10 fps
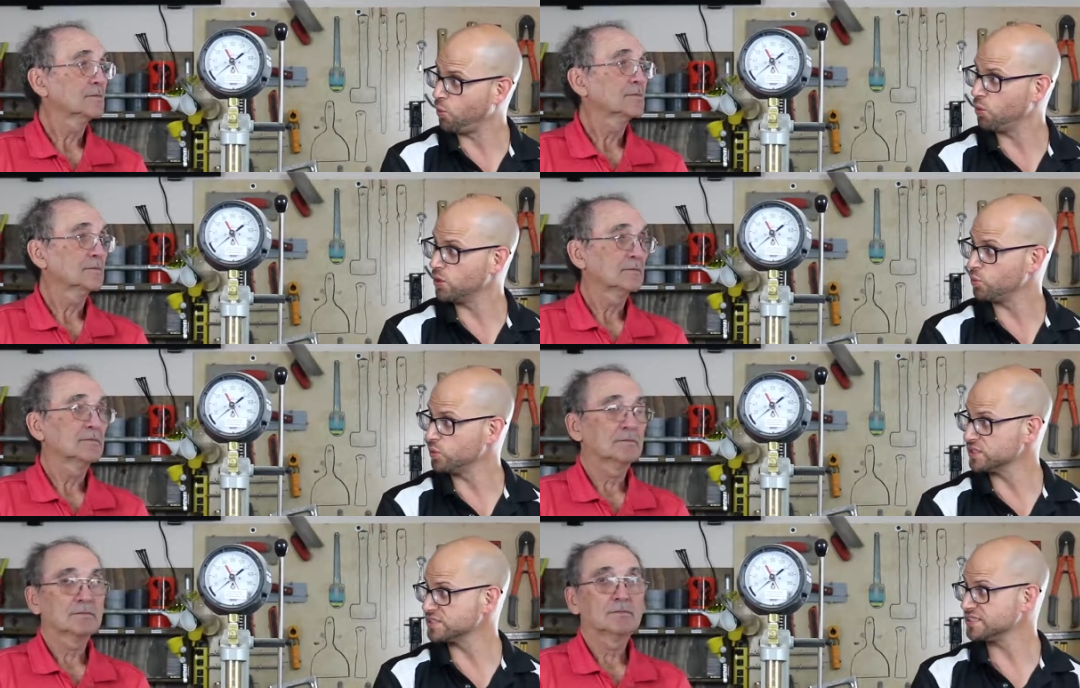Speaker 1: or
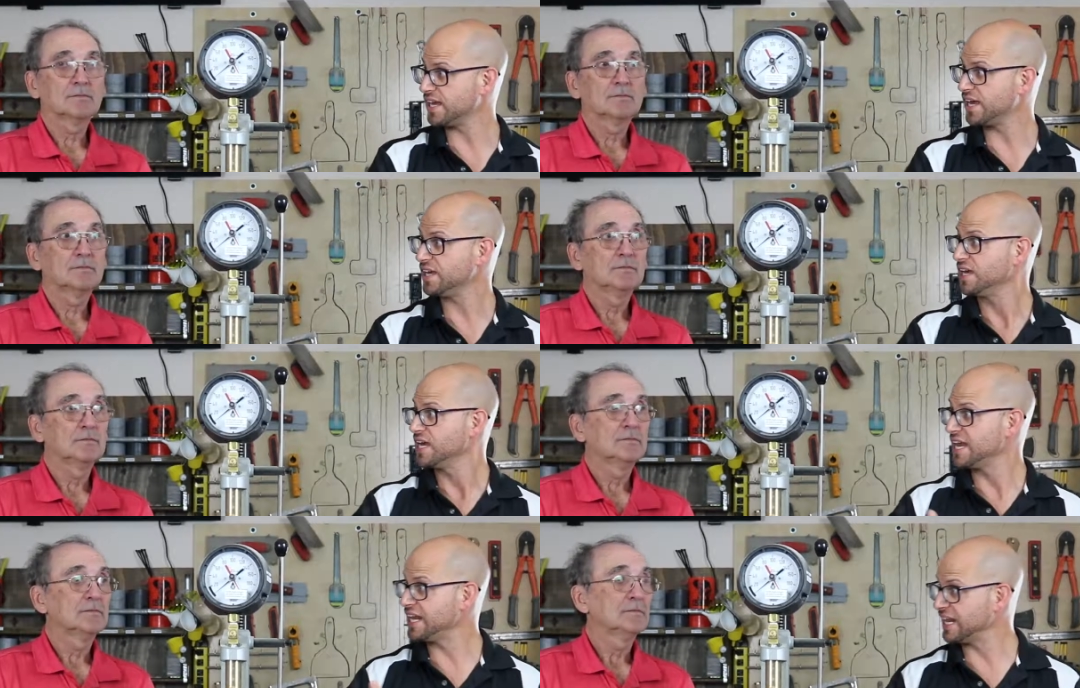will it stay
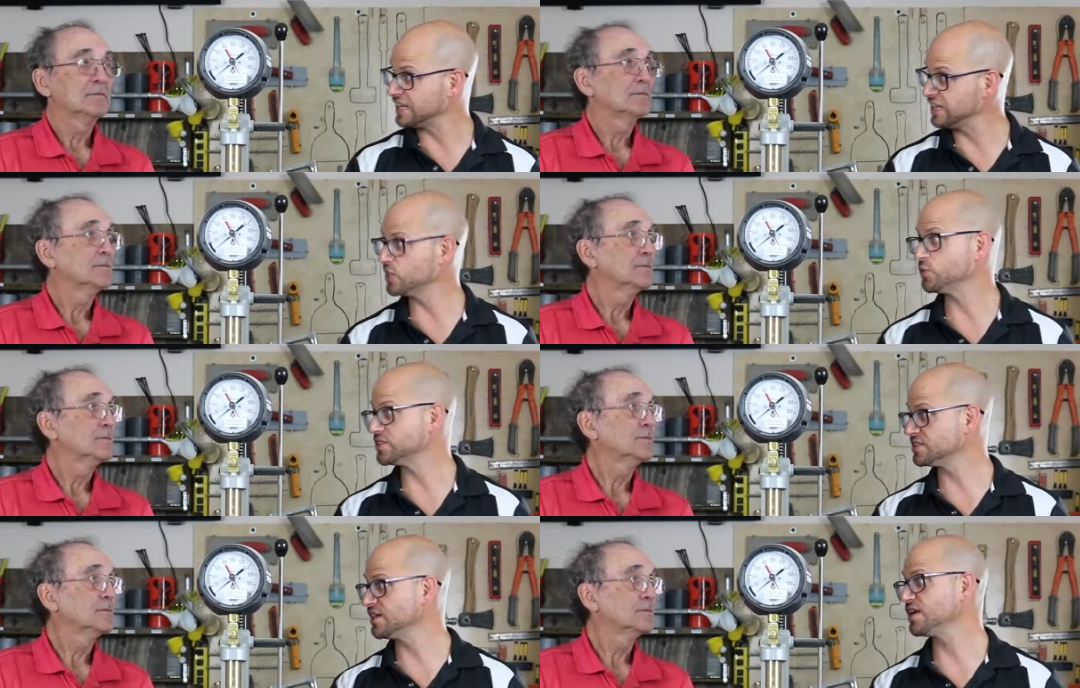in a
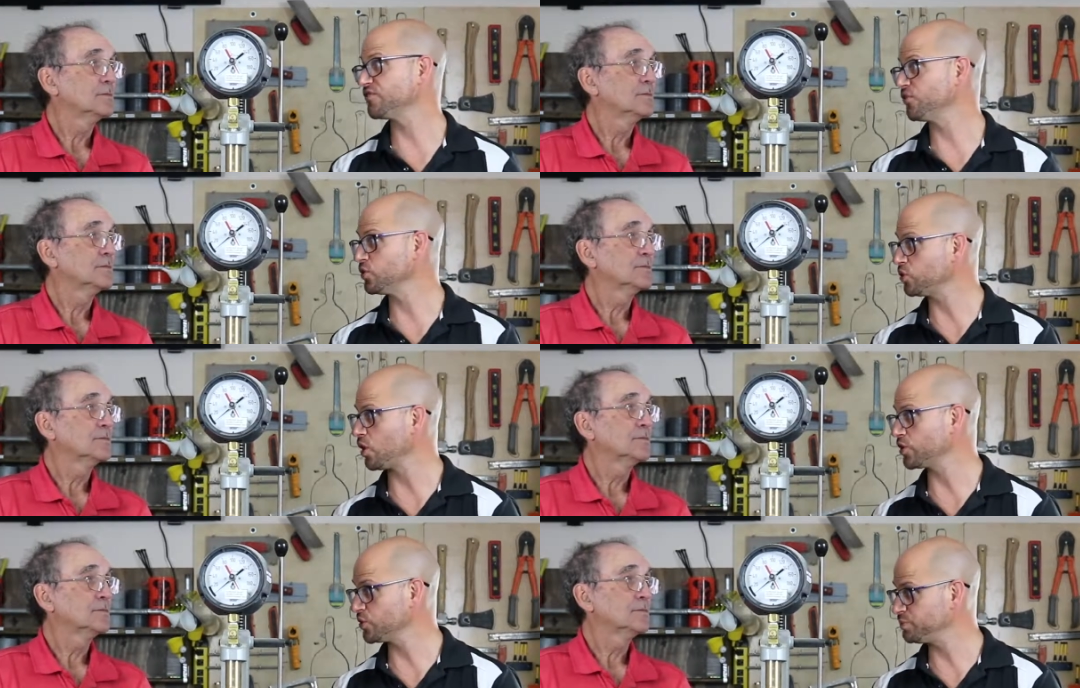liquid state for a
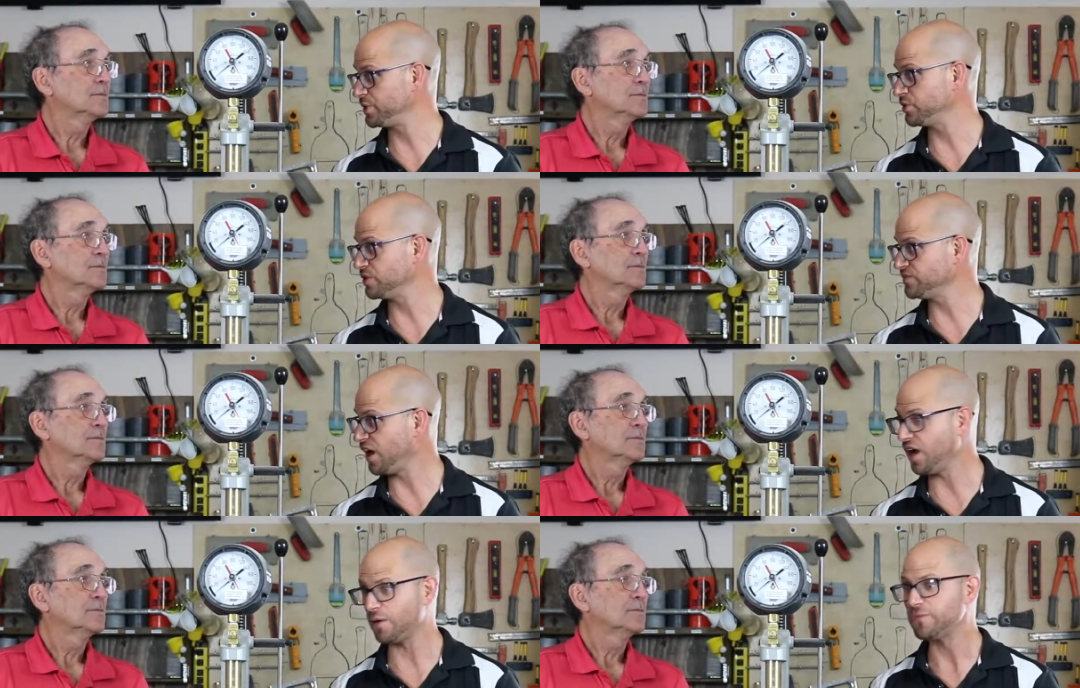longer period of
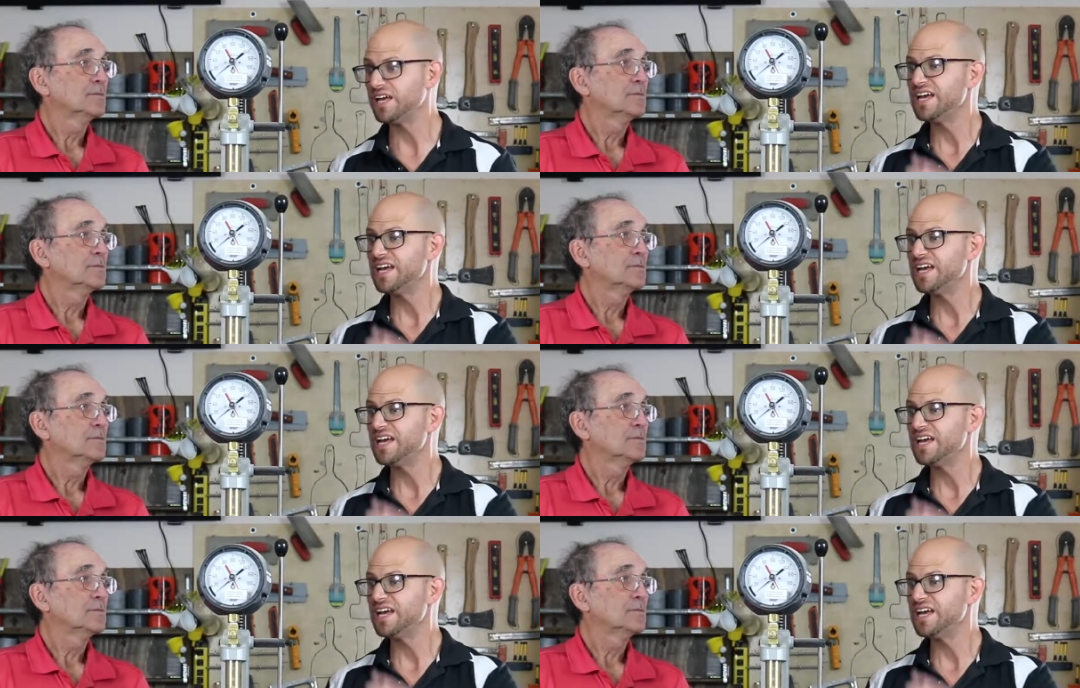time?